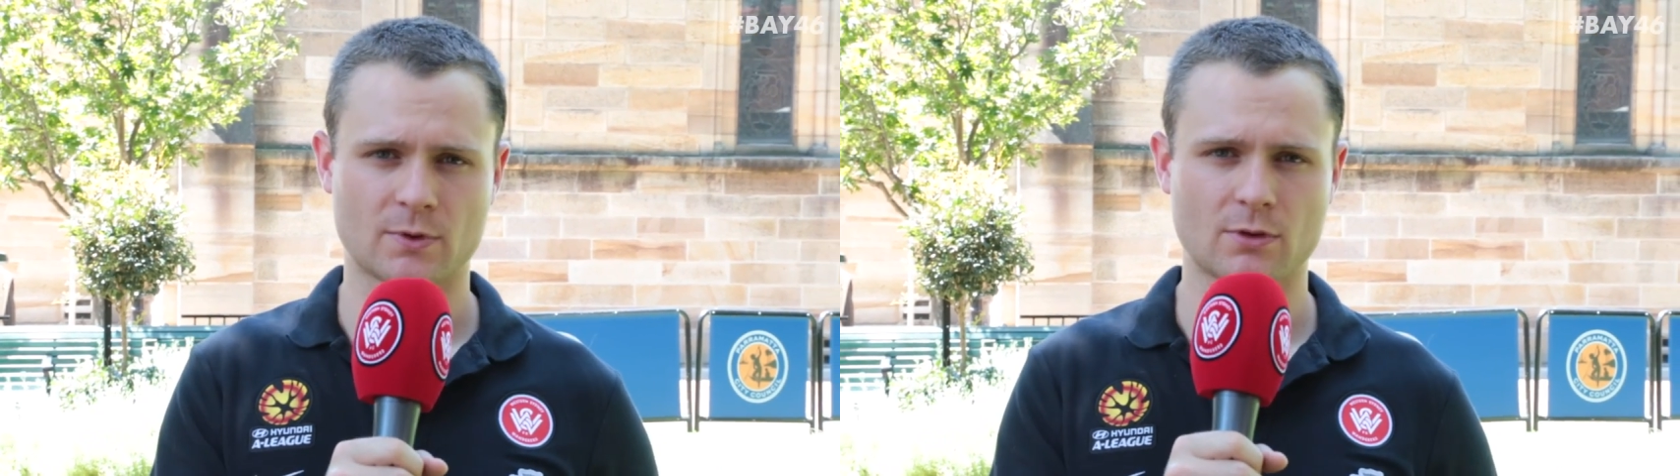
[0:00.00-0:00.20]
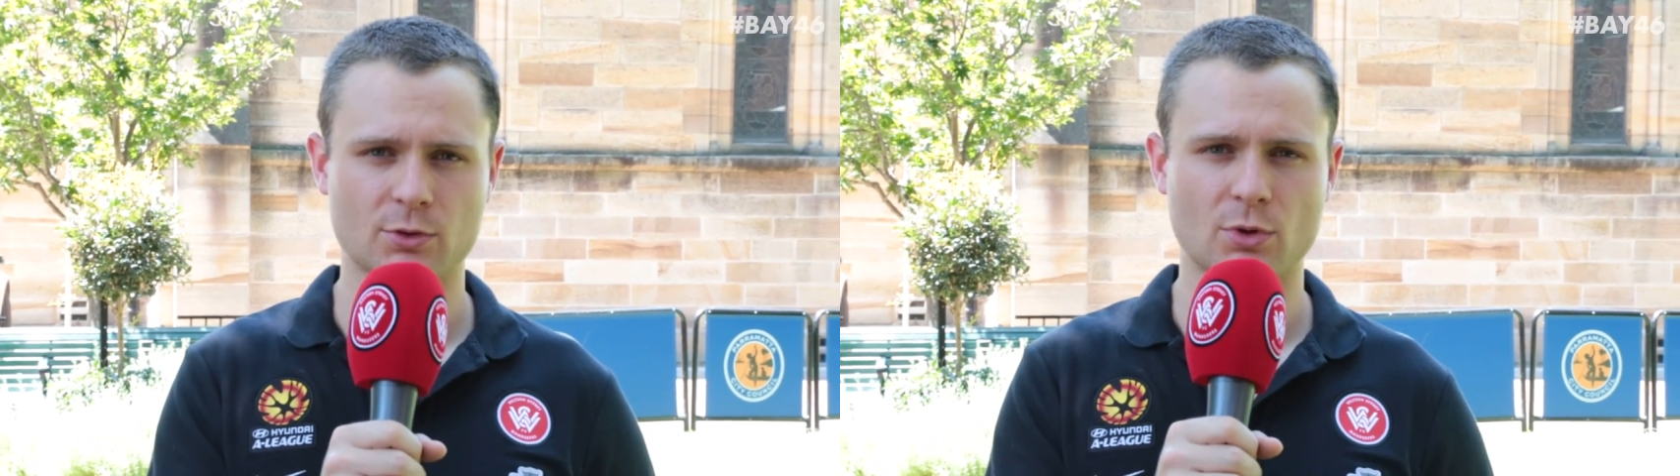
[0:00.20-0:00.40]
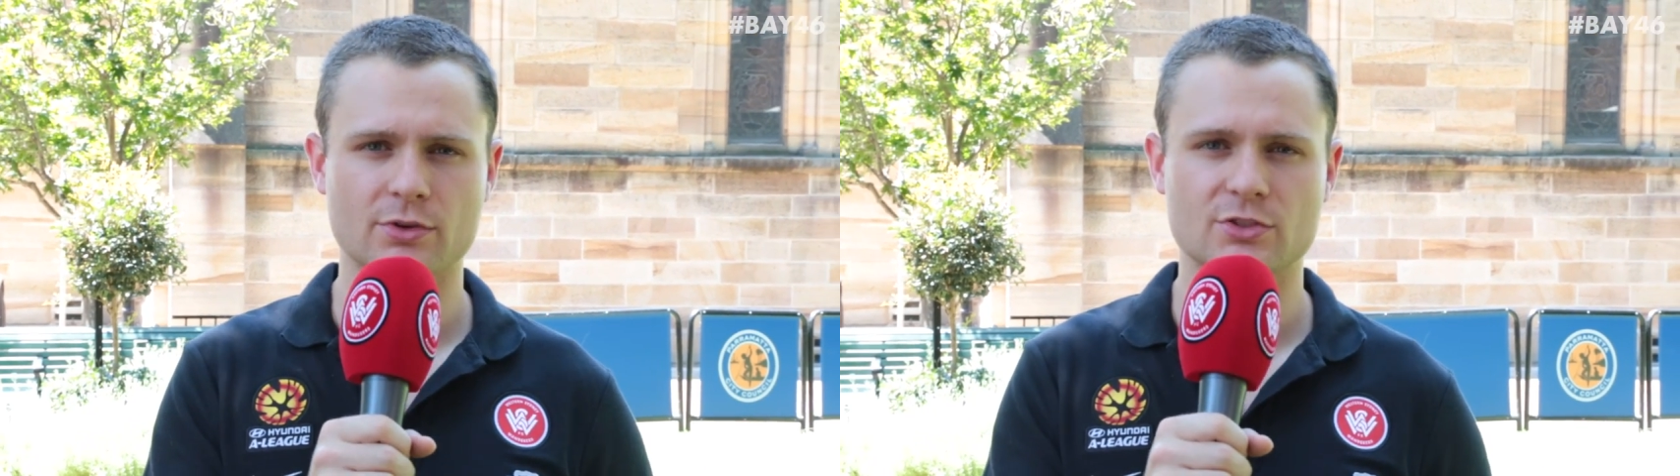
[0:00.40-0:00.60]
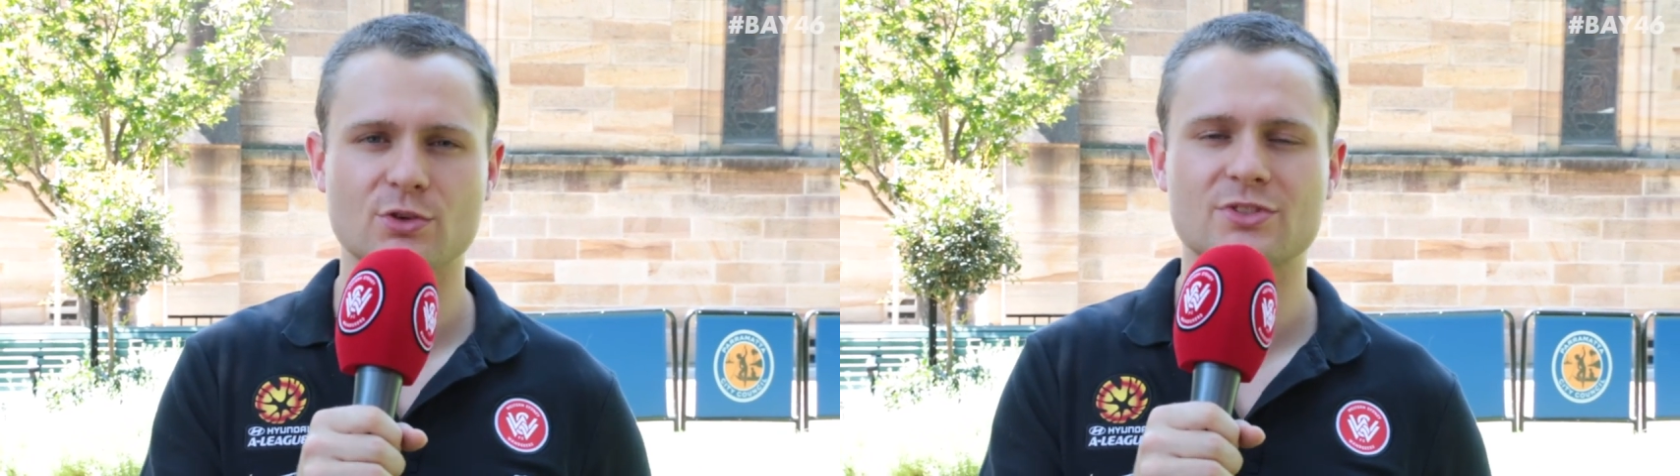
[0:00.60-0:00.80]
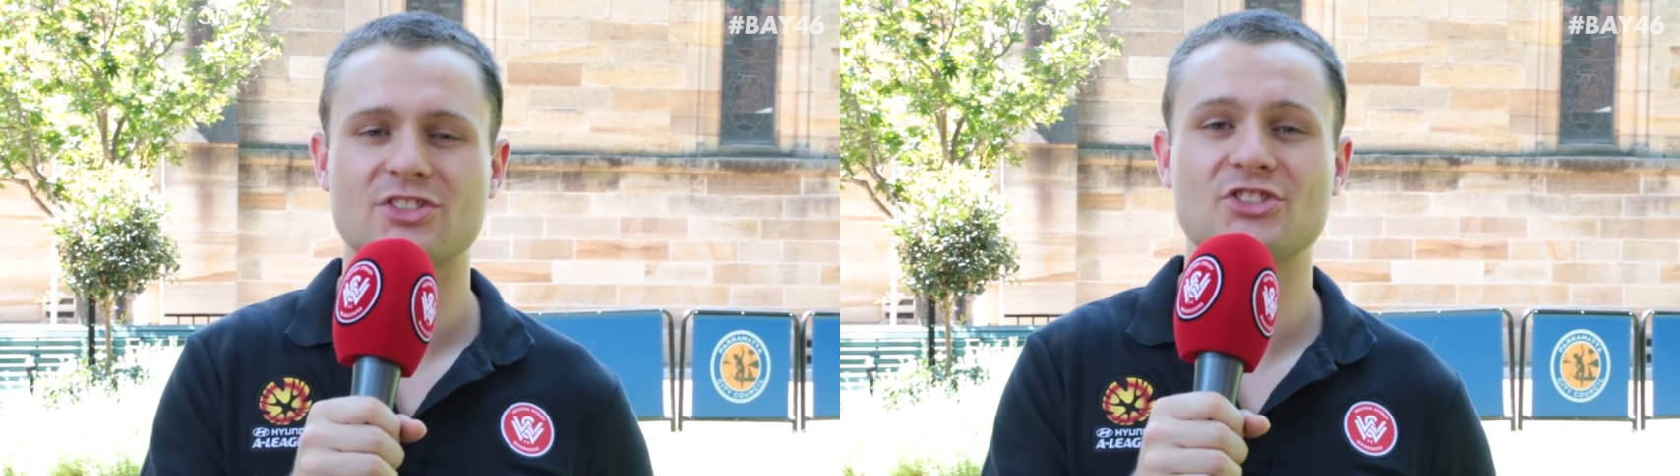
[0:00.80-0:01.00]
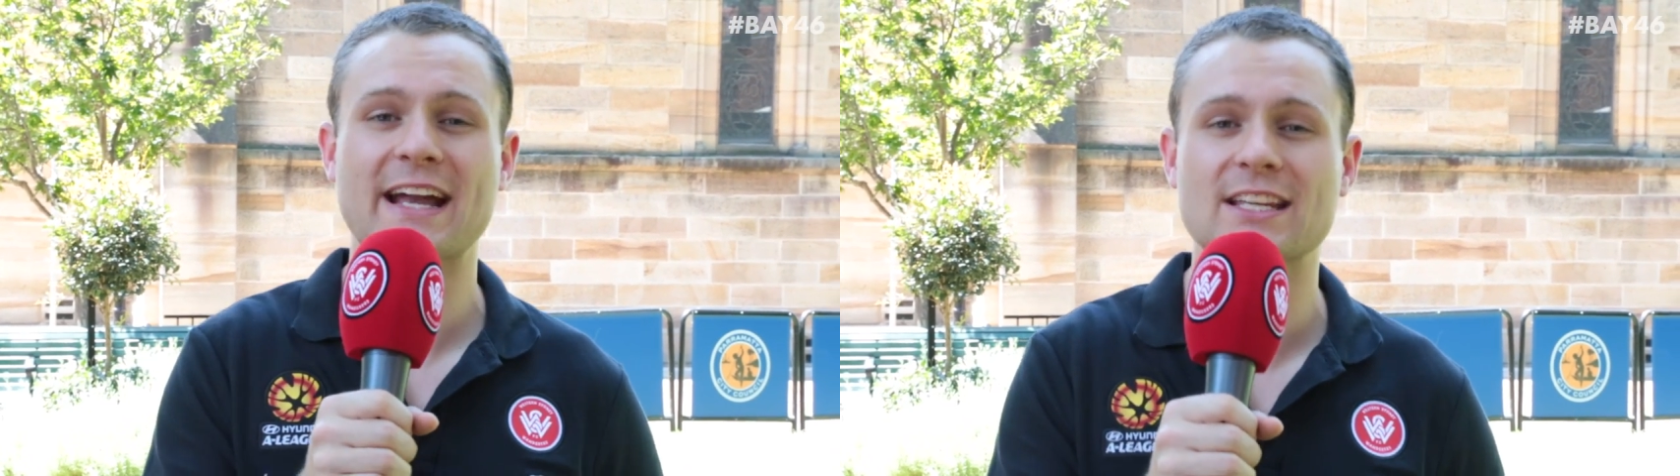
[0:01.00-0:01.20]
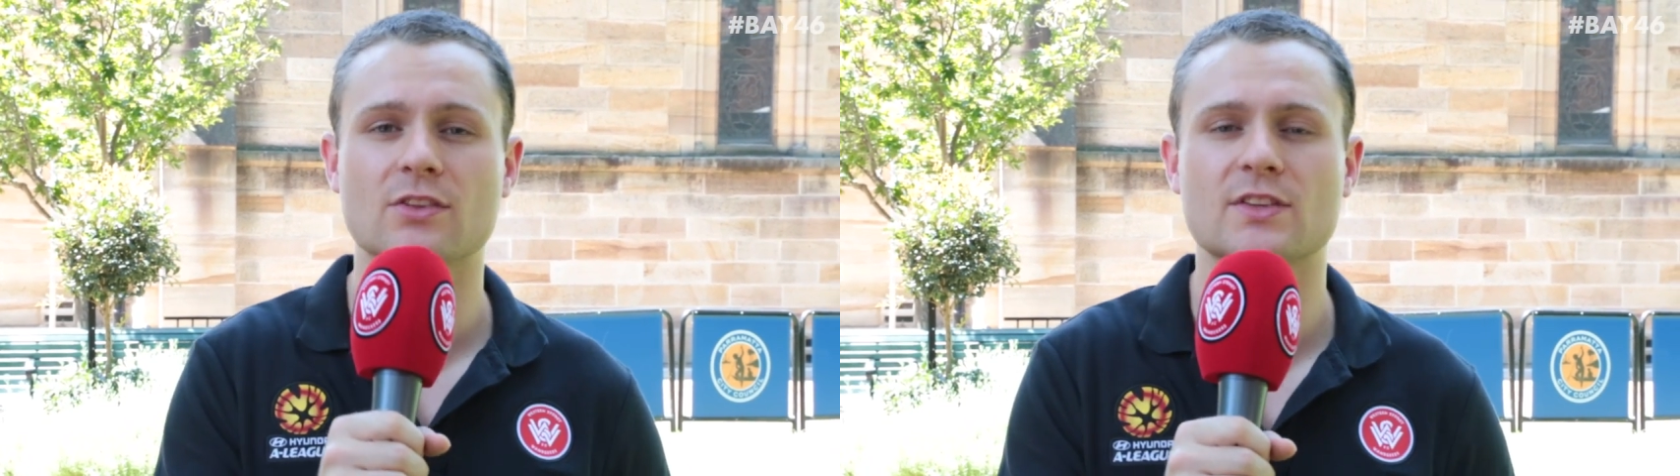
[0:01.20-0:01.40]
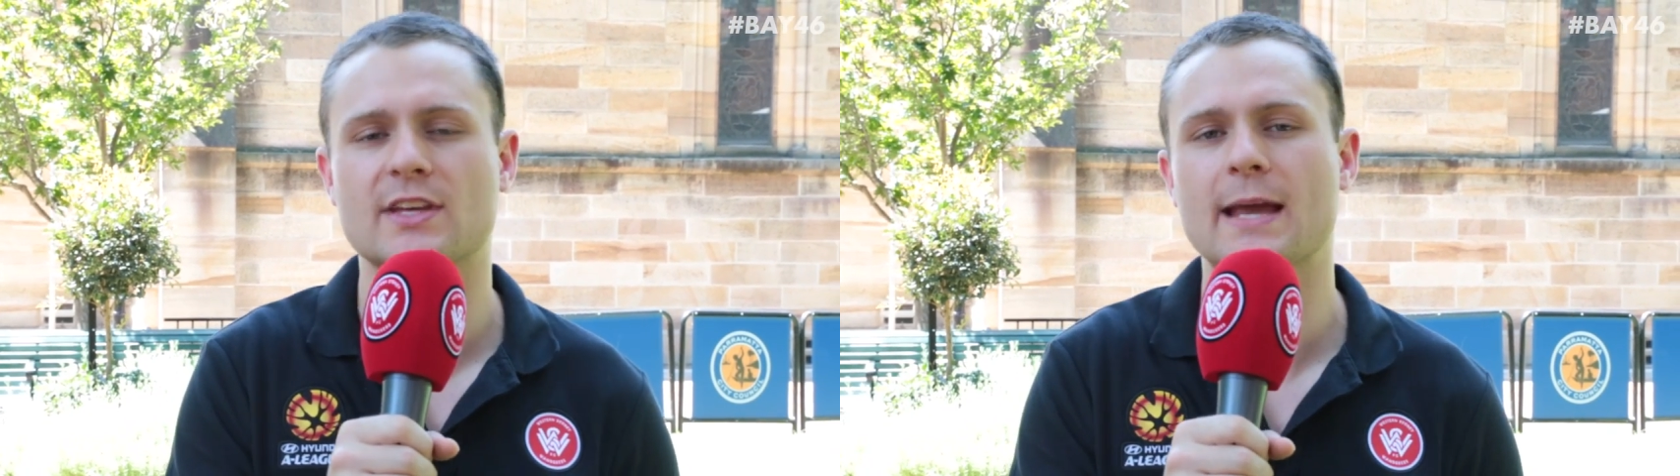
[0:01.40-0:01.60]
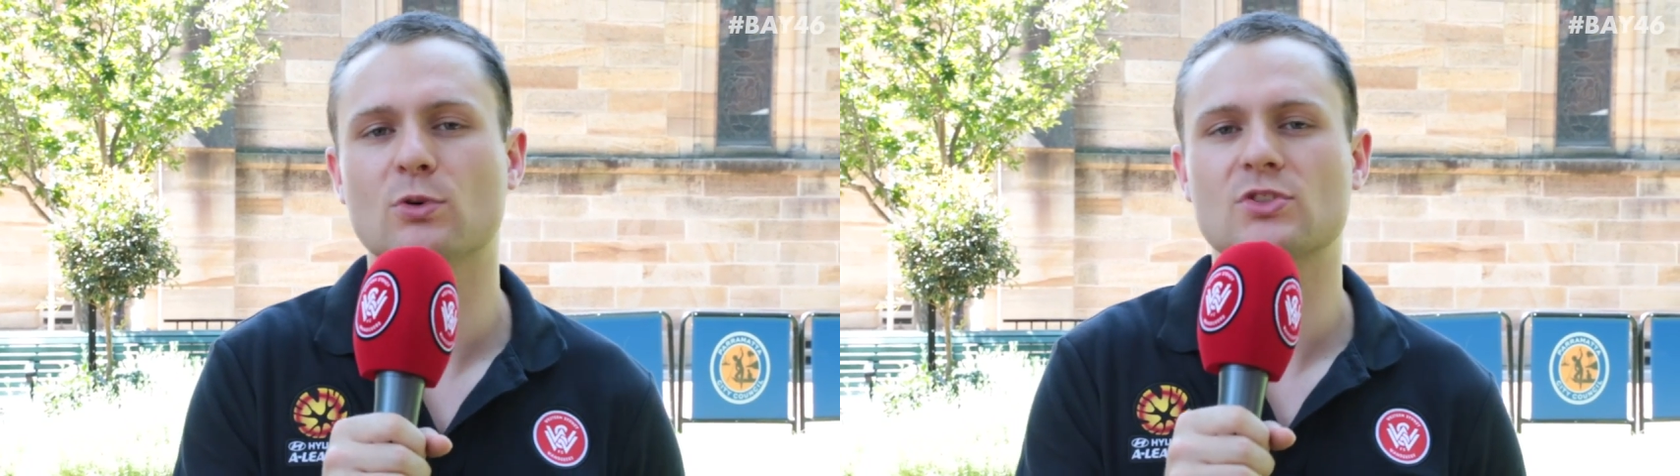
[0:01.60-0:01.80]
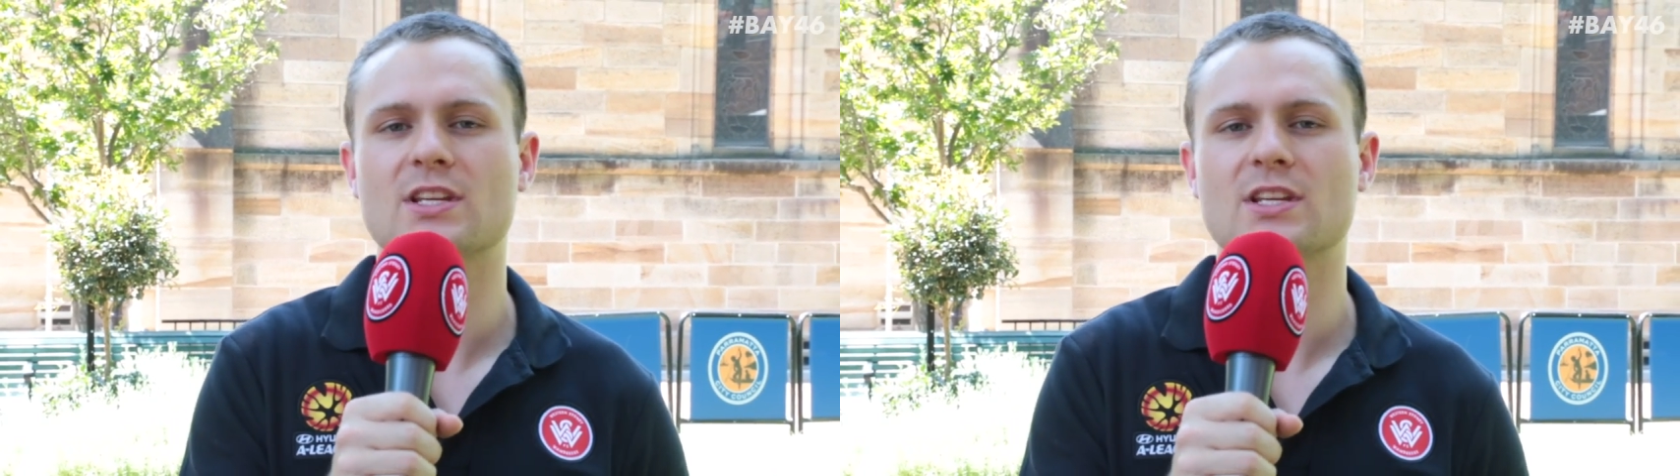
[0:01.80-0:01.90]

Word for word: Though the Wanderers do sit second on the table,